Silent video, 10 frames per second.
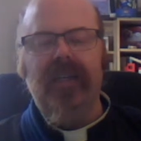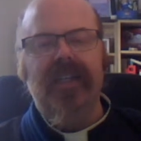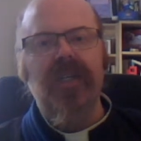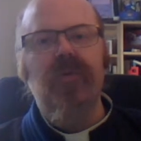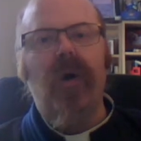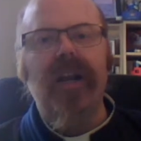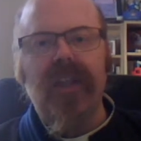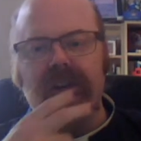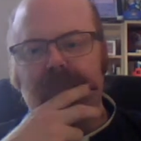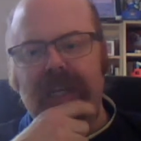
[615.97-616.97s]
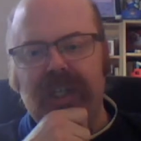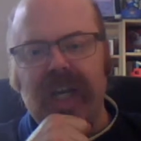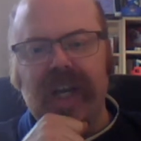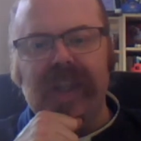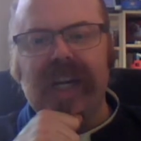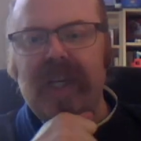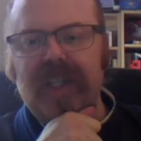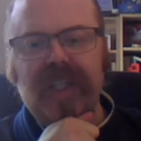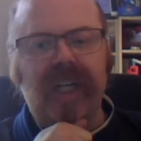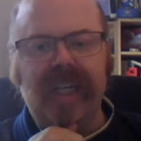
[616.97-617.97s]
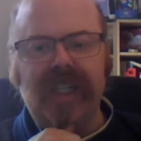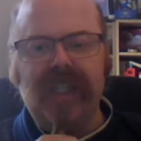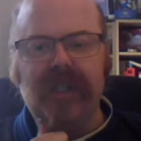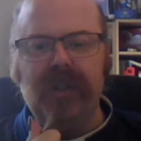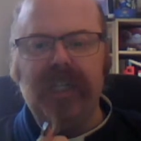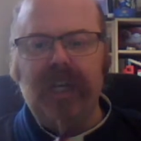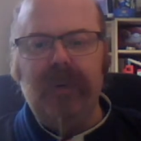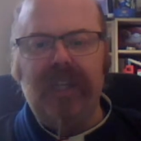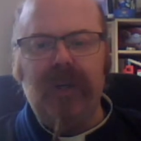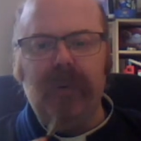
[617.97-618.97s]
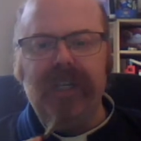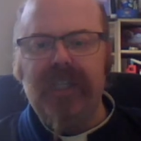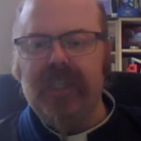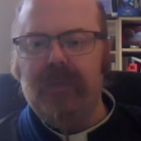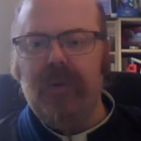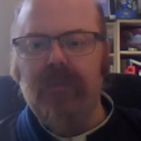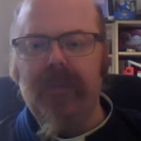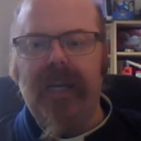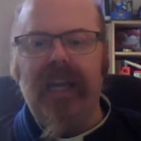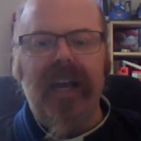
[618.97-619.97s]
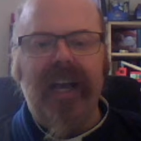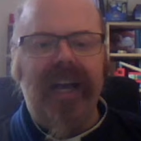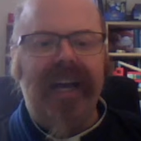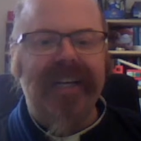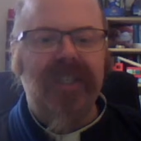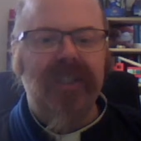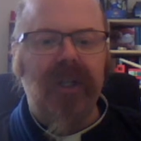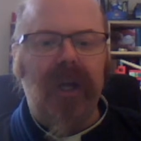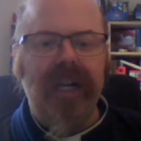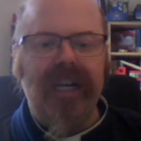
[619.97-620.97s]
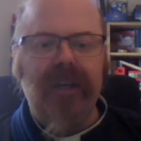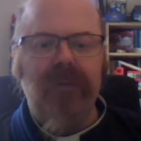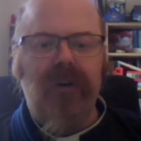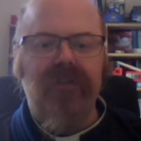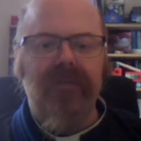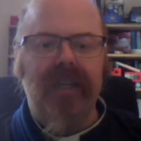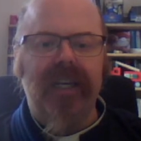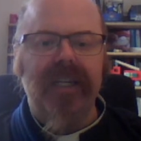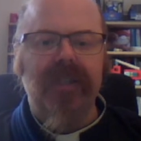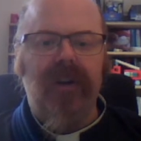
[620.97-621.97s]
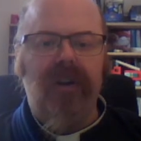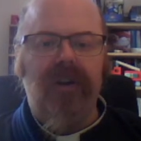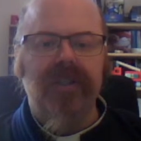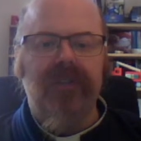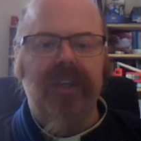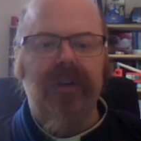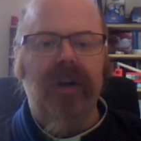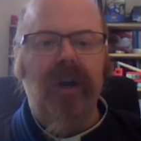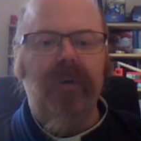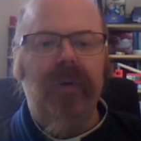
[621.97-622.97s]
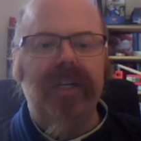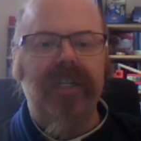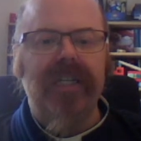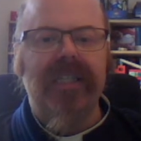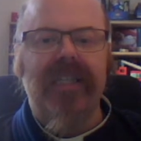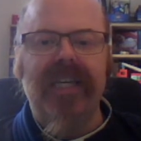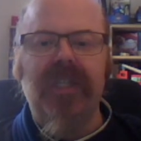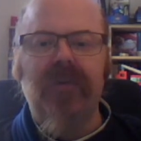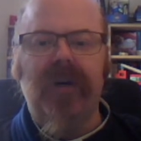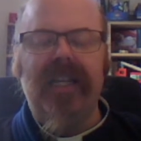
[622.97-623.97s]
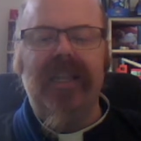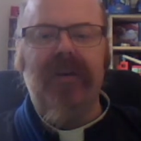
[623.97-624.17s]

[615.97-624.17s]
There's one other image that I'd just like to share with you, which is probably slightly more familiar to a lot of you, which is this one in the